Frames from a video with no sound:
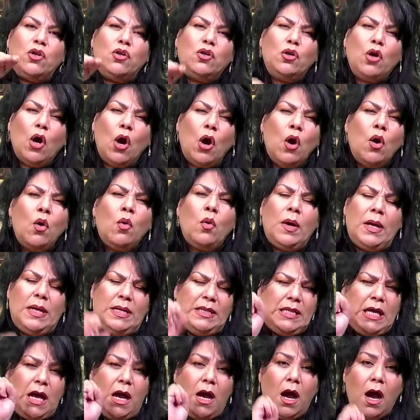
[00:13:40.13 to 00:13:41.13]
Go
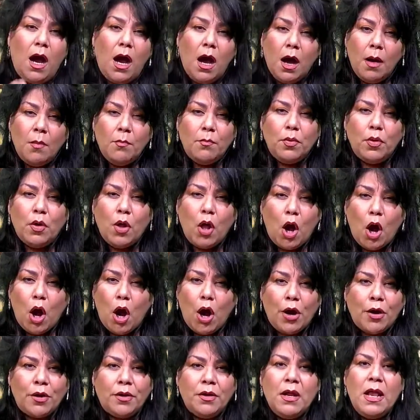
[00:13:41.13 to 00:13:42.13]
with a humble
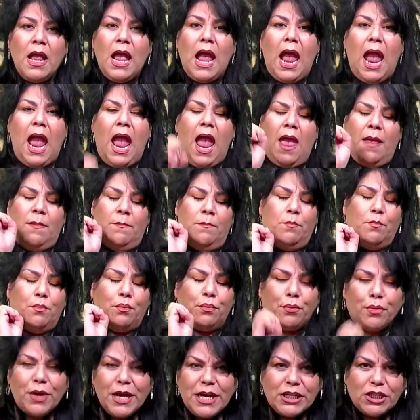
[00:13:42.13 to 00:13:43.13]
heart and
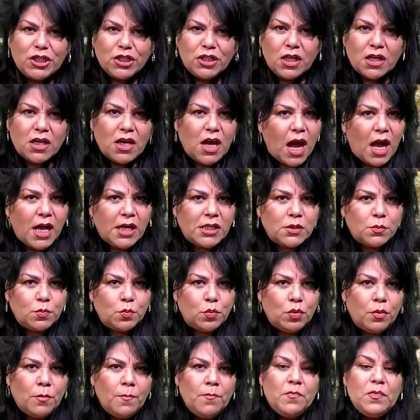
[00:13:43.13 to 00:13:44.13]
preach the
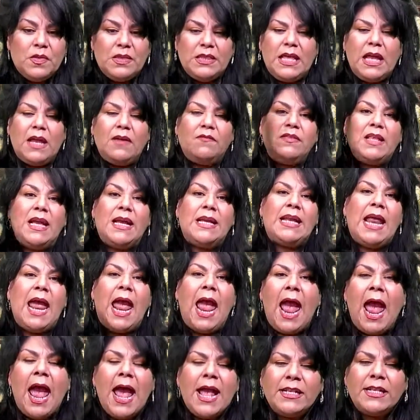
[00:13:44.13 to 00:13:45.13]
gospel. They have laid
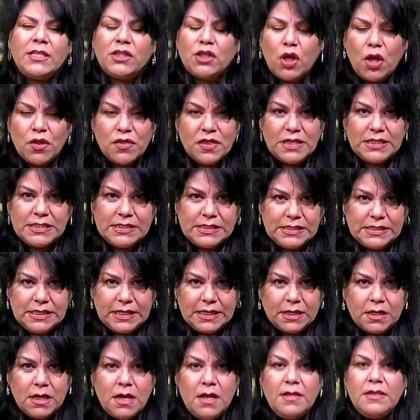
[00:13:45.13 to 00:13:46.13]
hands on the
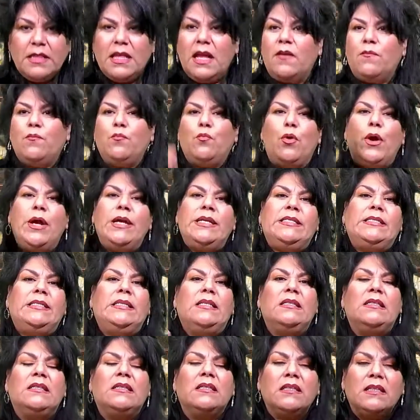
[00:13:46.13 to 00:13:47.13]
sick. They have prayed
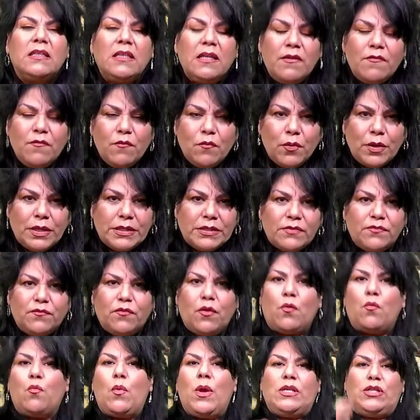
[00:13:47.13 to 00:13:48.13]
deliverance
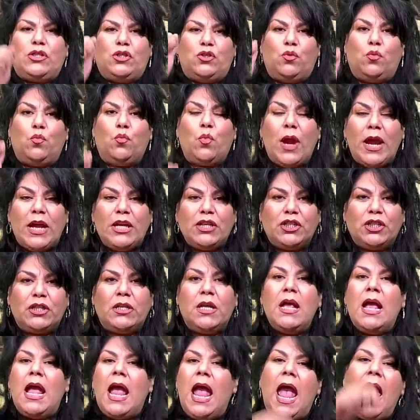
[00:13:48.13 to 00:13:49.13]
for restoration,
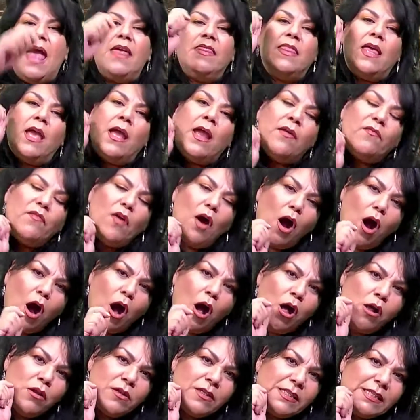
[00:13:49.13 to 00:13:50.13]
and they have
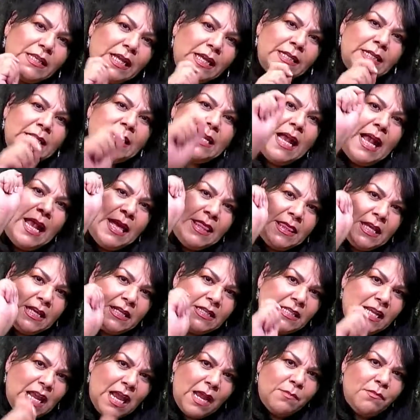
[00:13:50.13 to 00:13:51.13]
all done it in the
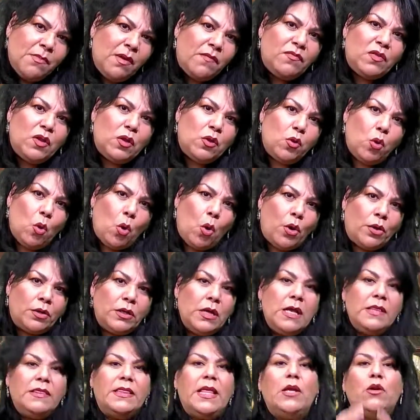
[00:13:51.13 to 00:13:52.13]
name of the Lord.
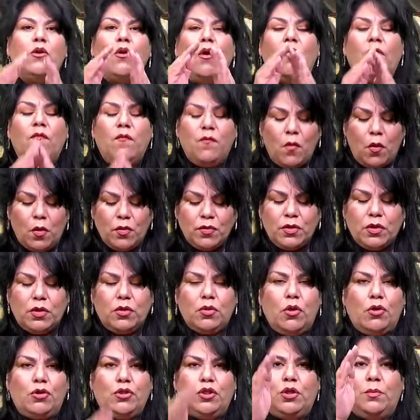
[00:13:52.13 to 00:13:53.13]
They go forth in the
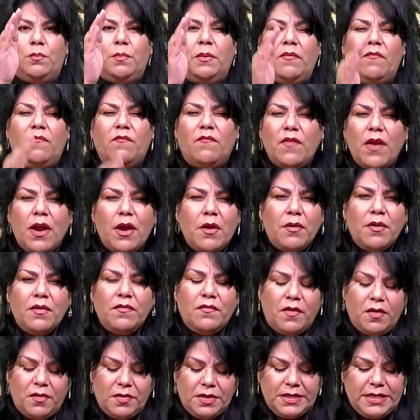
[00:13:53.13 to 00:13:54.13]
Lord. So be very,
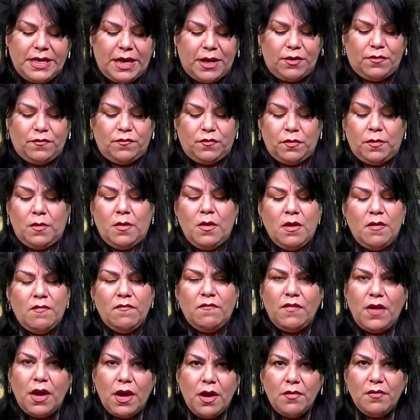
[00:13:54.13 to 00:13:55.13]
very careful,
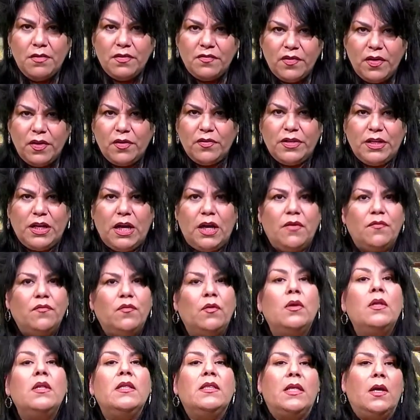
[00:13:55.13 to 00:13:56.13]
very, very
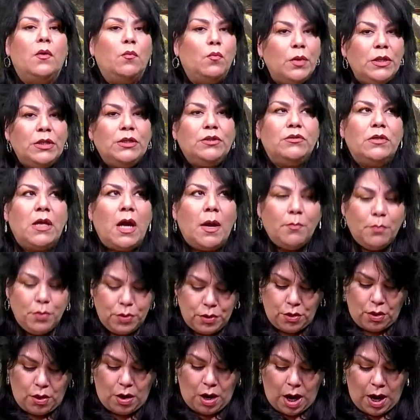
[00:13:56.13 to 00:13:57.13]
careful that we do not
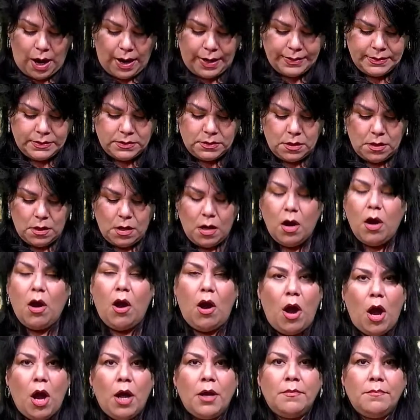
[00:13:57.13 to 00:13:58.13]
put our eyes
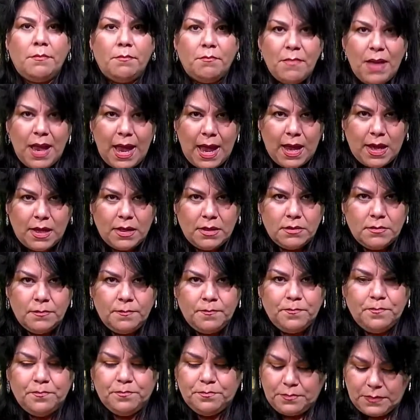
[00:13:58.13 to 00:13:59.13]
on man.
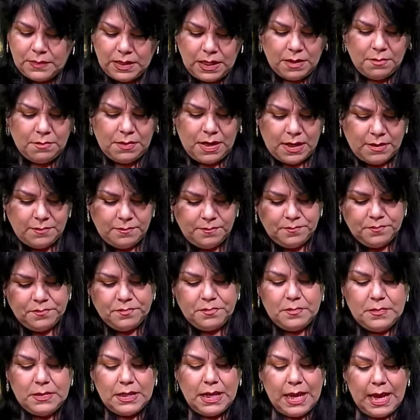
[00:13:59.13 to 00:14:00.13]
Amen.
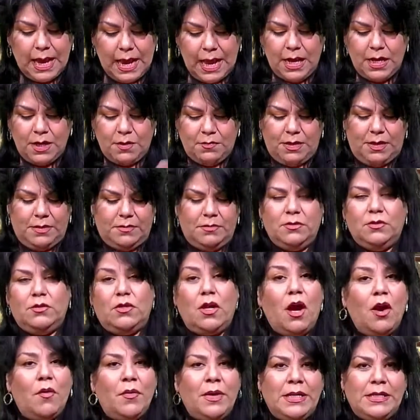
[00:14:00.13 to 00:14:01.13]
Anyway,
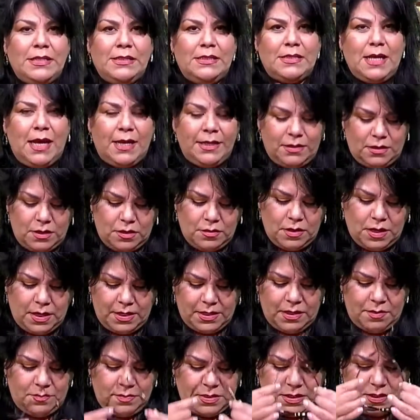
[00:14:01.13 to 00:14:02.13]
sorry, side note, I
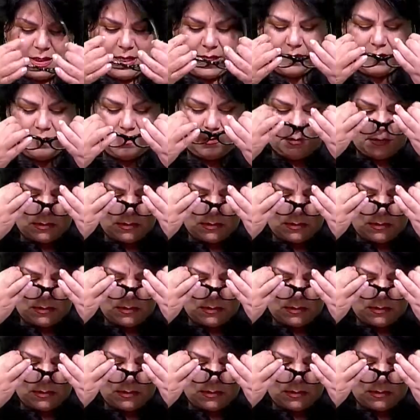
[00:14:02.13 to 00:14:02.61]
didn't mean to get